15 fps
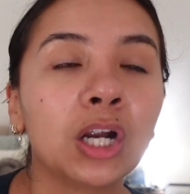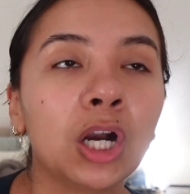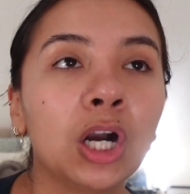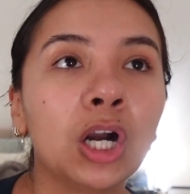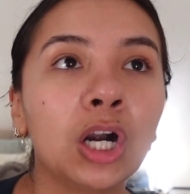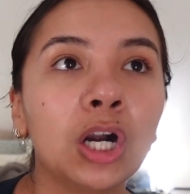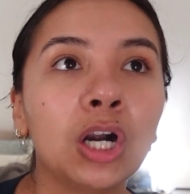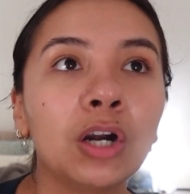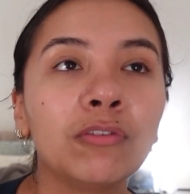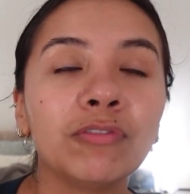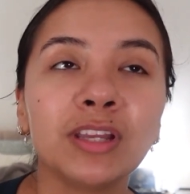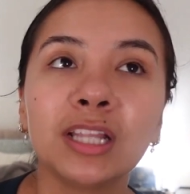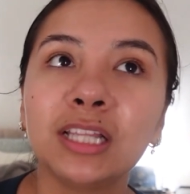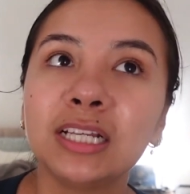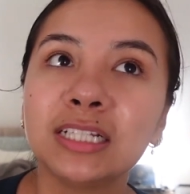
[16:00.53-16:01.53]
her
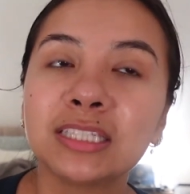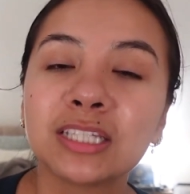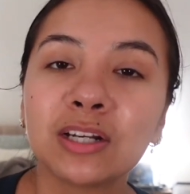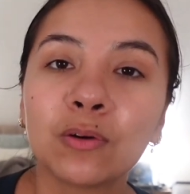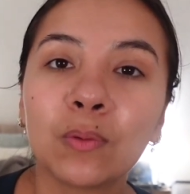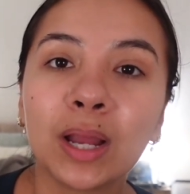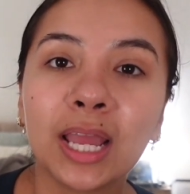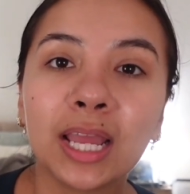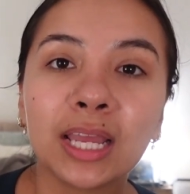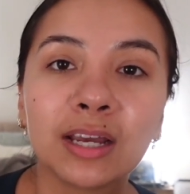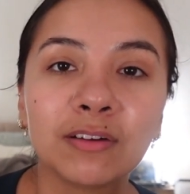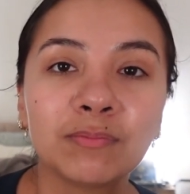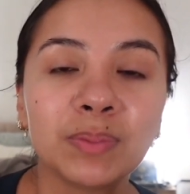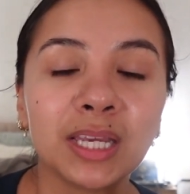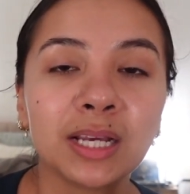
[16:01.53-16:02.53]
feelings in a way
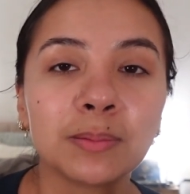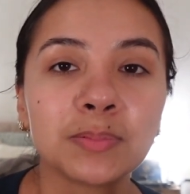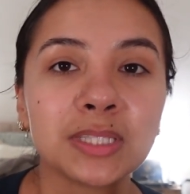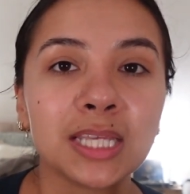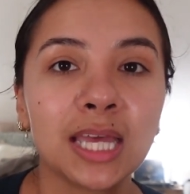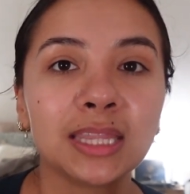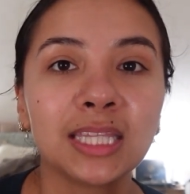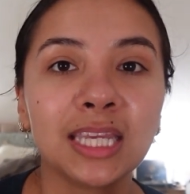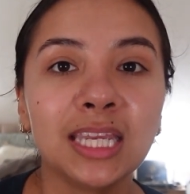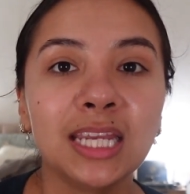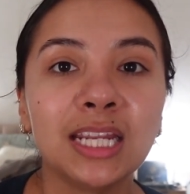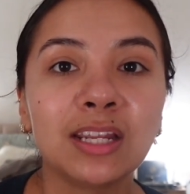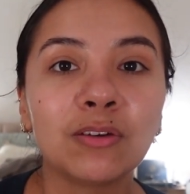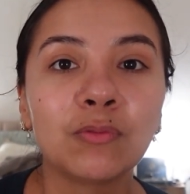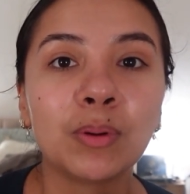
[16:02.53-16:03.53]
of being upset that
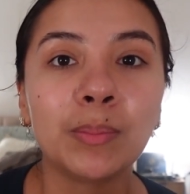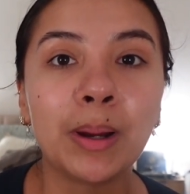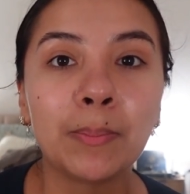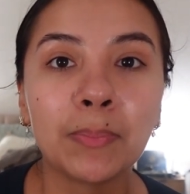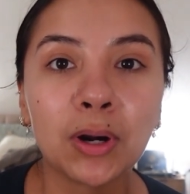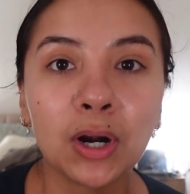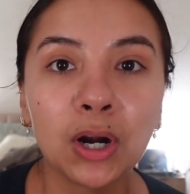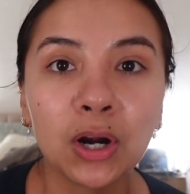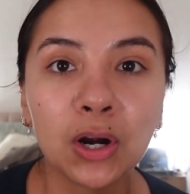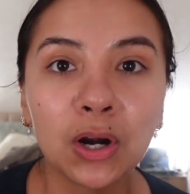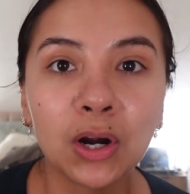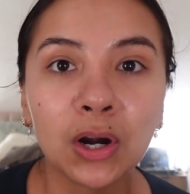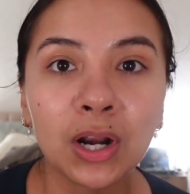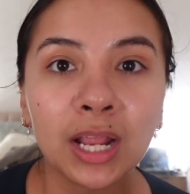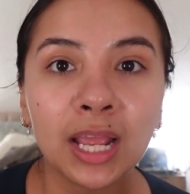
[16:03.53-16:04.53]
he didn't remember
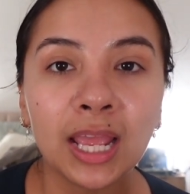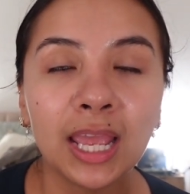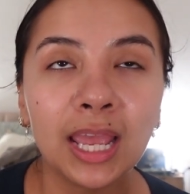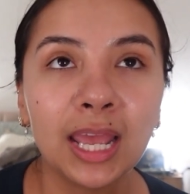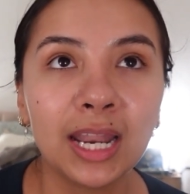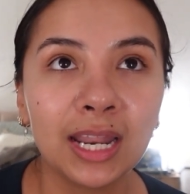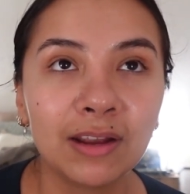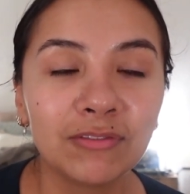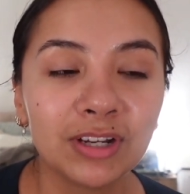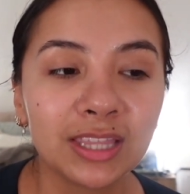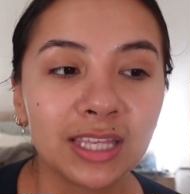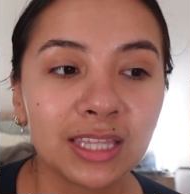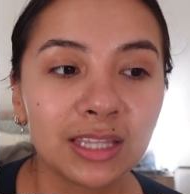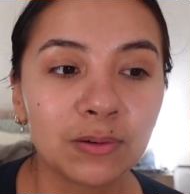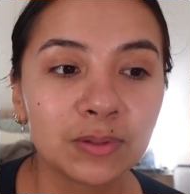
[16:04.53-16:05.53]
her and
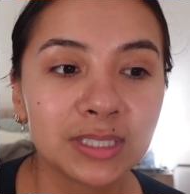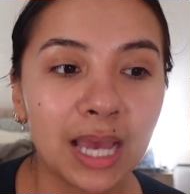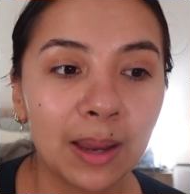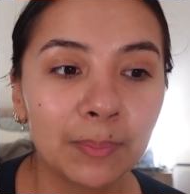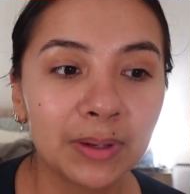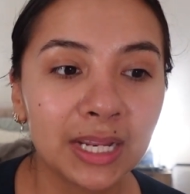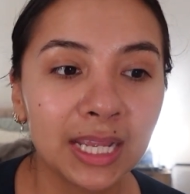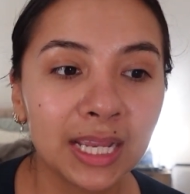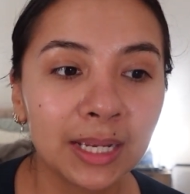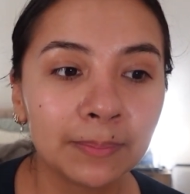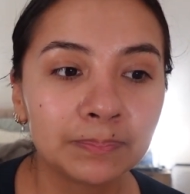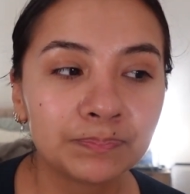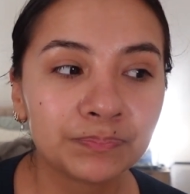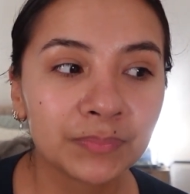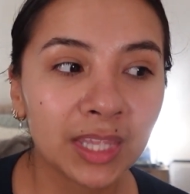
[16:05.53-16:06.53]
everything that was happening.
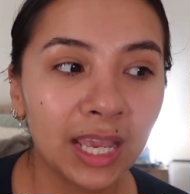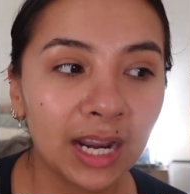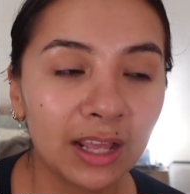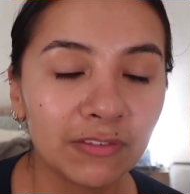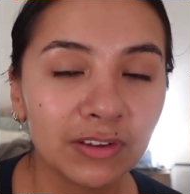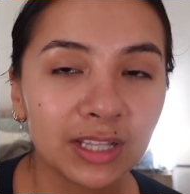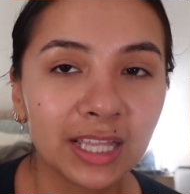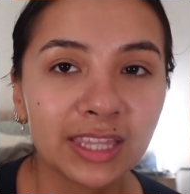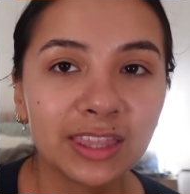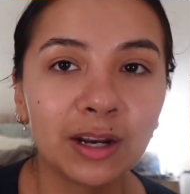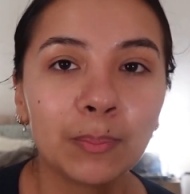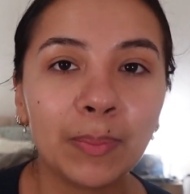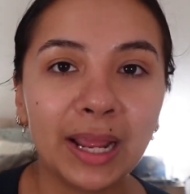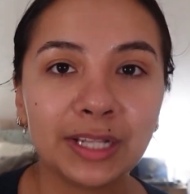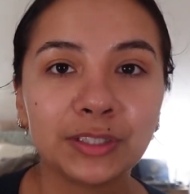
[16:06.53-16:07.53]
And I feel like
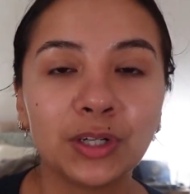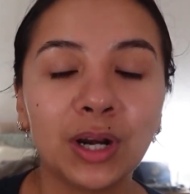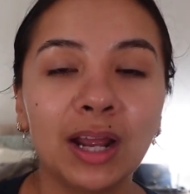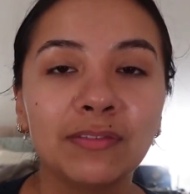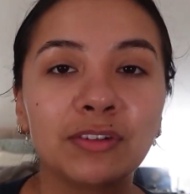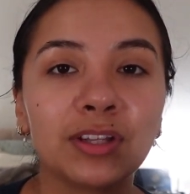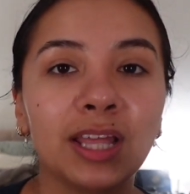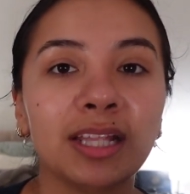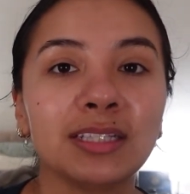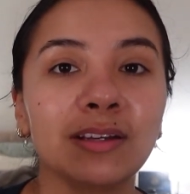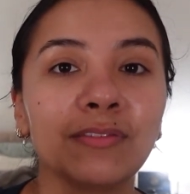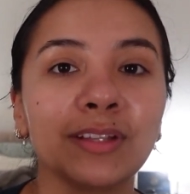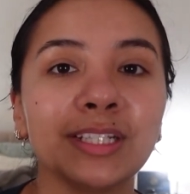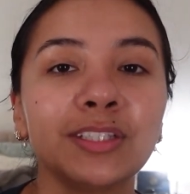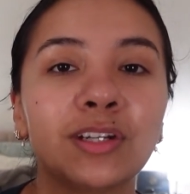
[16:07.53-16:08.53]
their banter after that
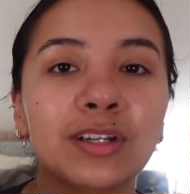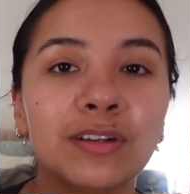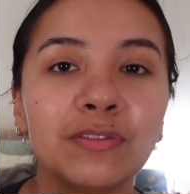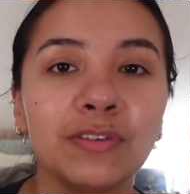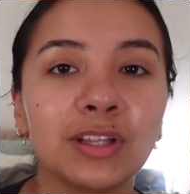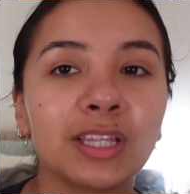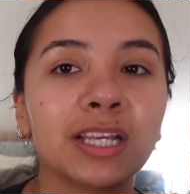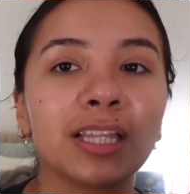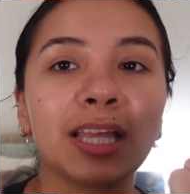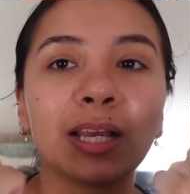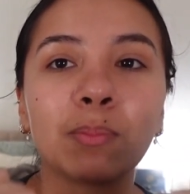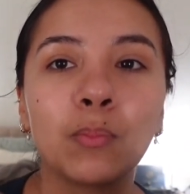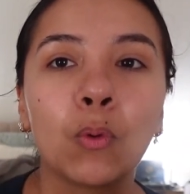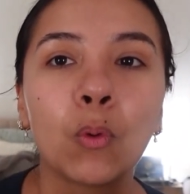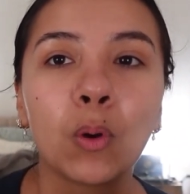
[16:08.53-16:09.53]
definitely started feeling
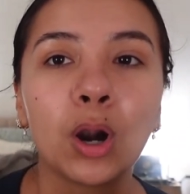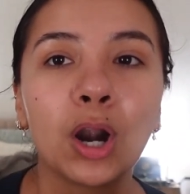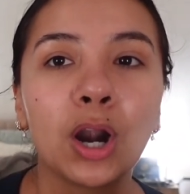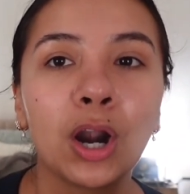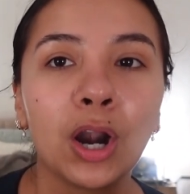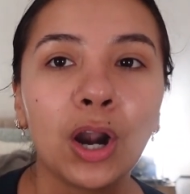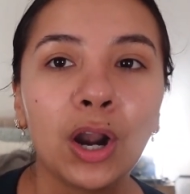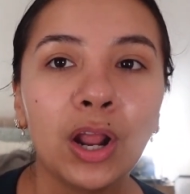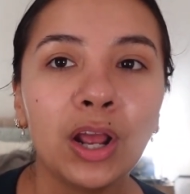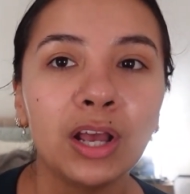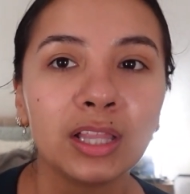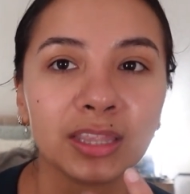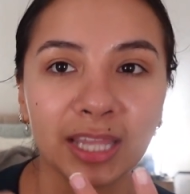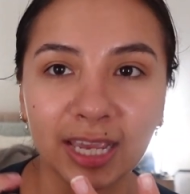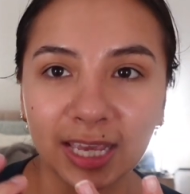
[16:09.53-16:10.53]
like more
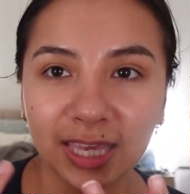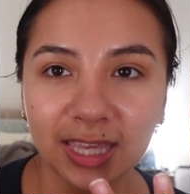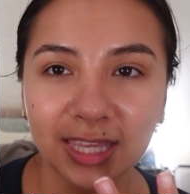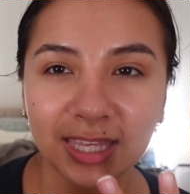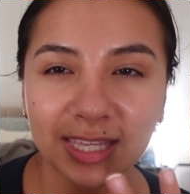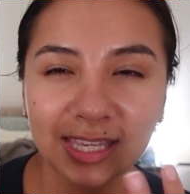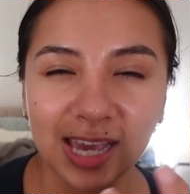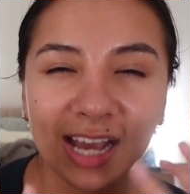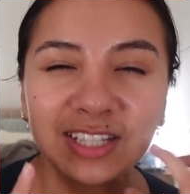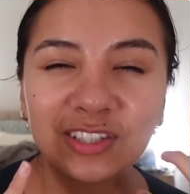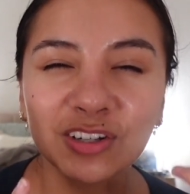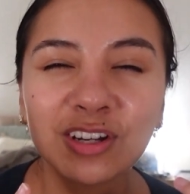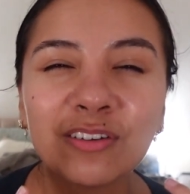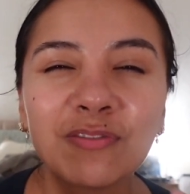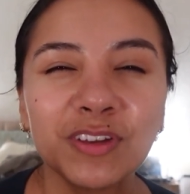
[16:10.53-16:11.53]
like I
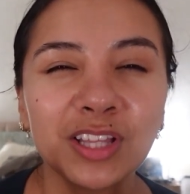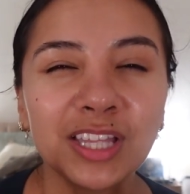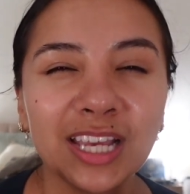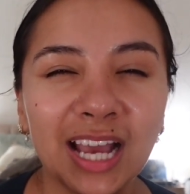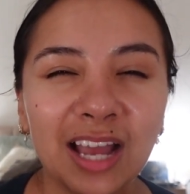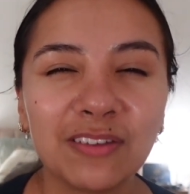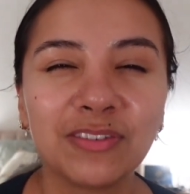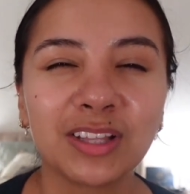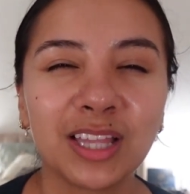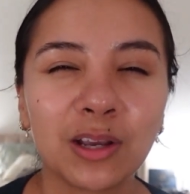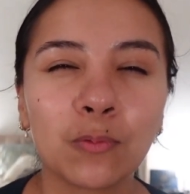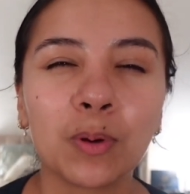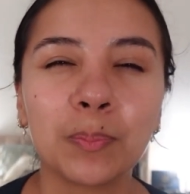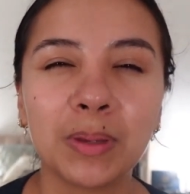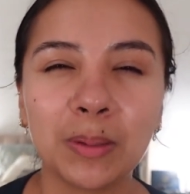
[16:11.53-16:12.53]
started feeling I feel
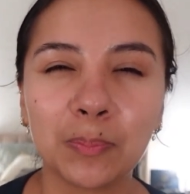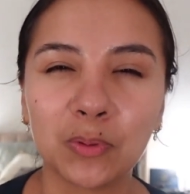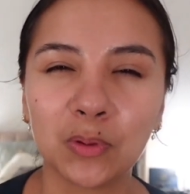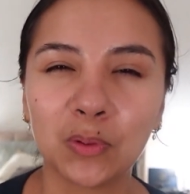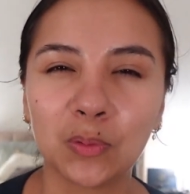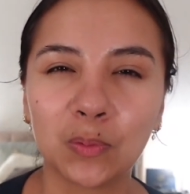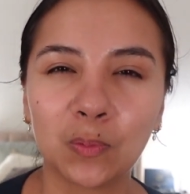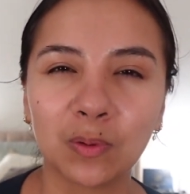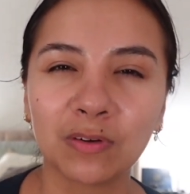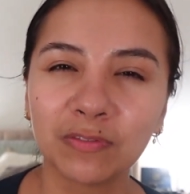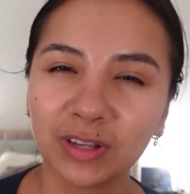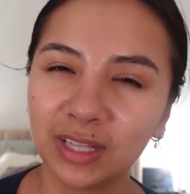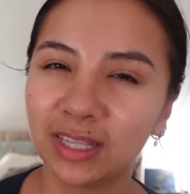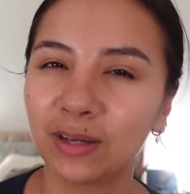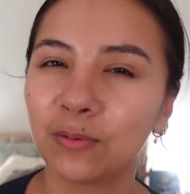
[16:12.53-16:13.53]
like what people were
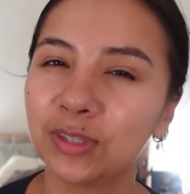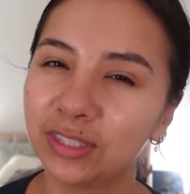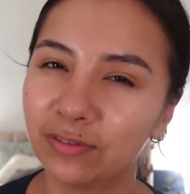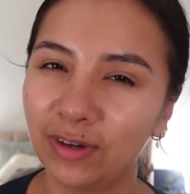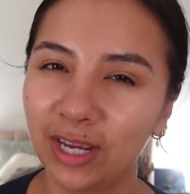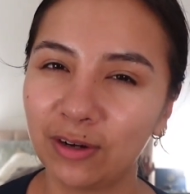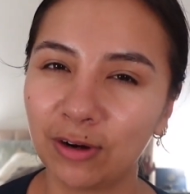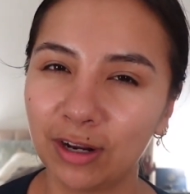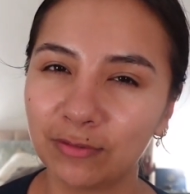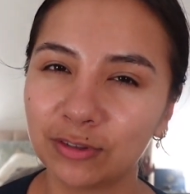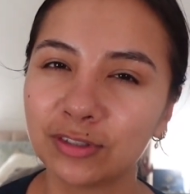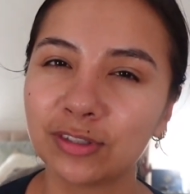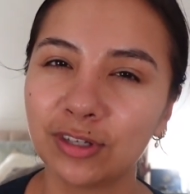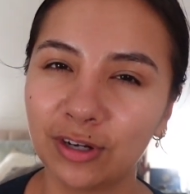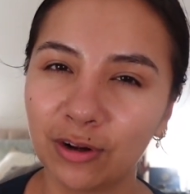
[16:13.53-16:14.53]
feeling with Divine
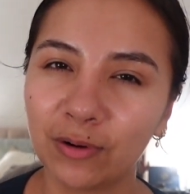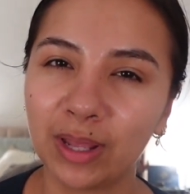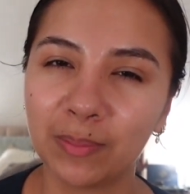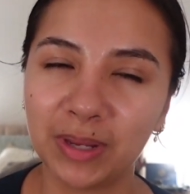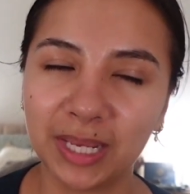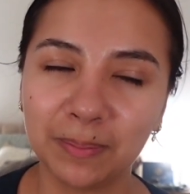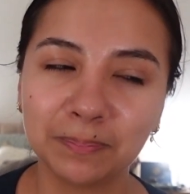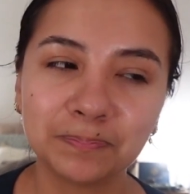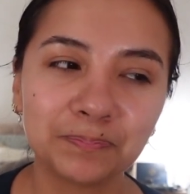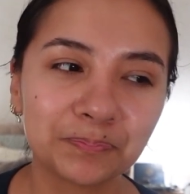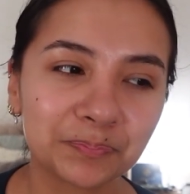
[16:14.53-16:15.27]
Rivals, you know what I mean?